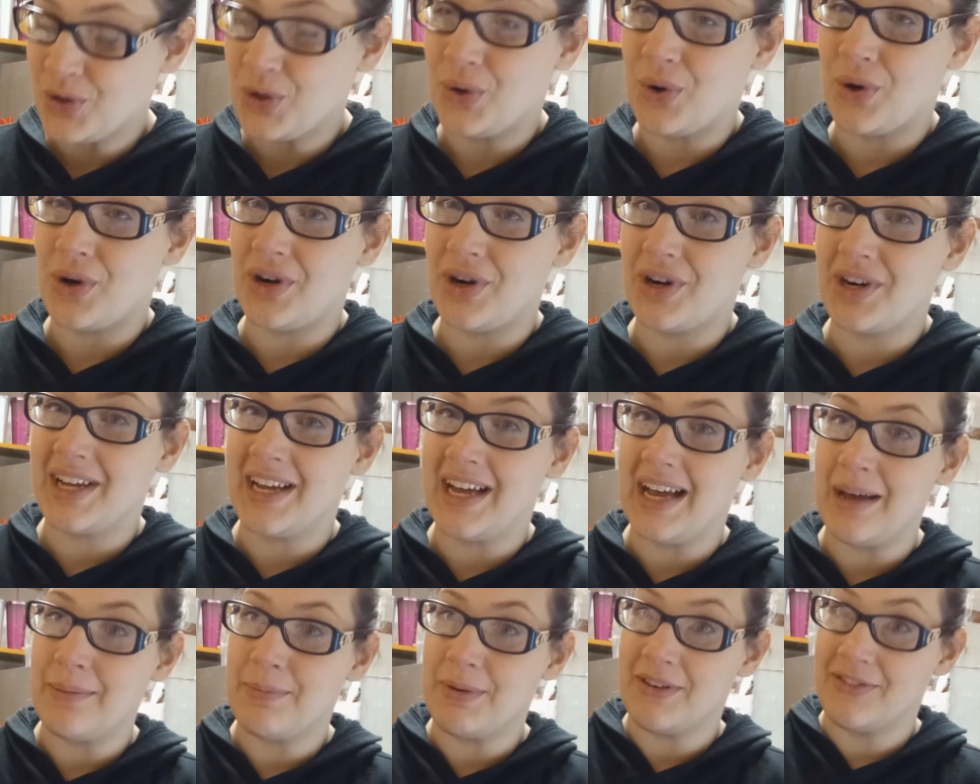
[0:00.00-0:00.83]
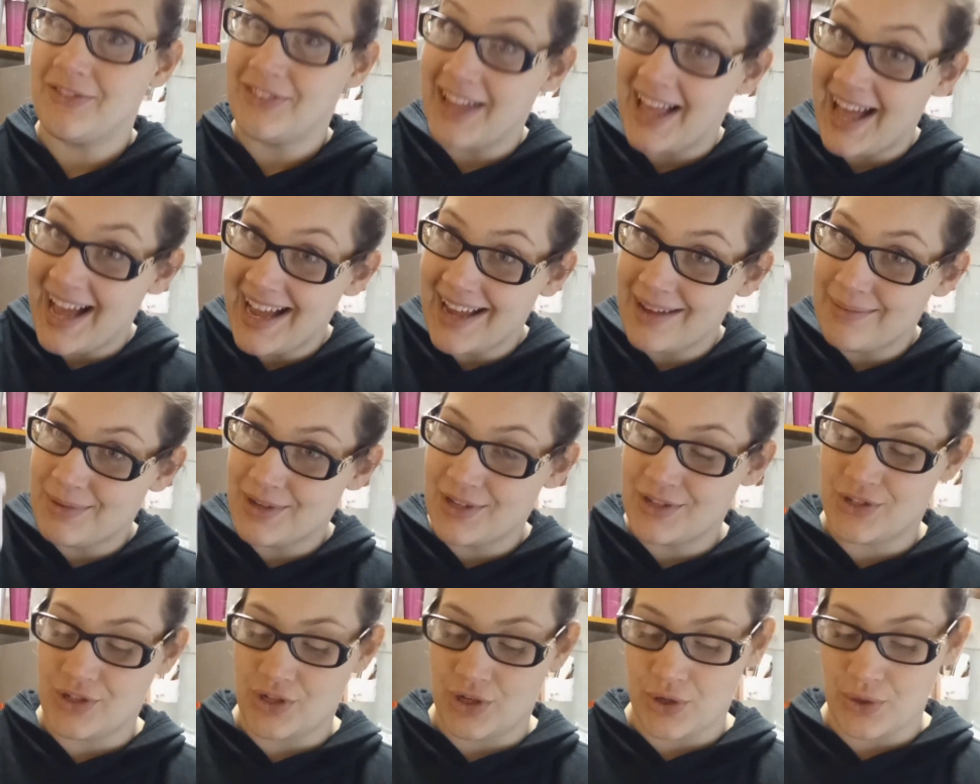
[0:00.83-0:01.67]
Quarter cup of lime
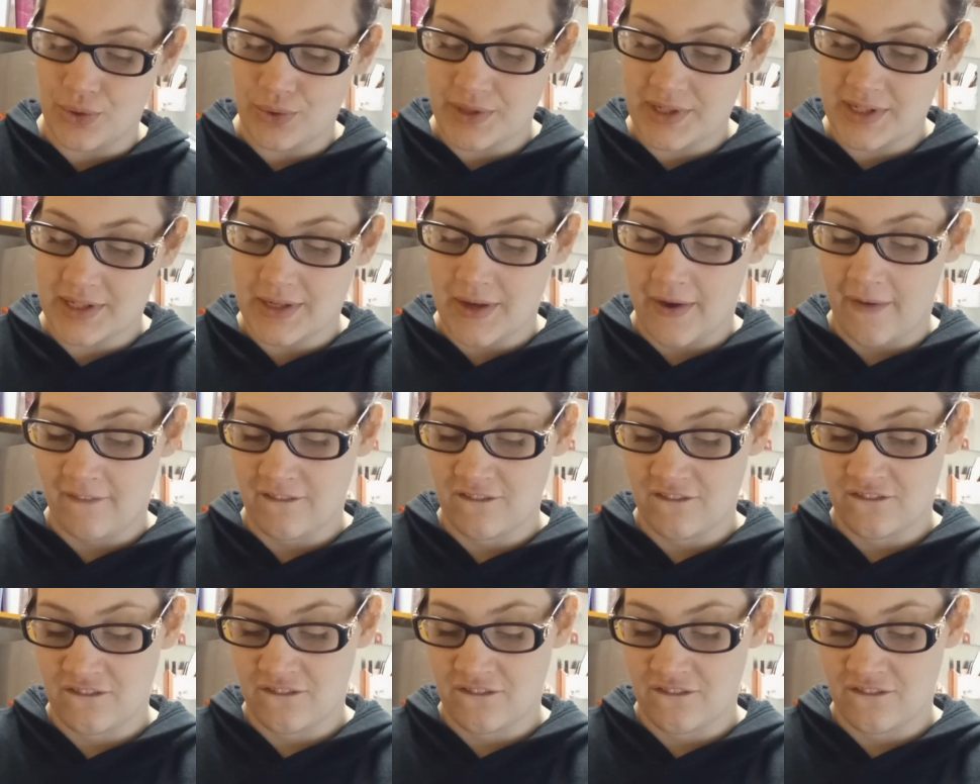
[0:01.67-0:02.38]
juice.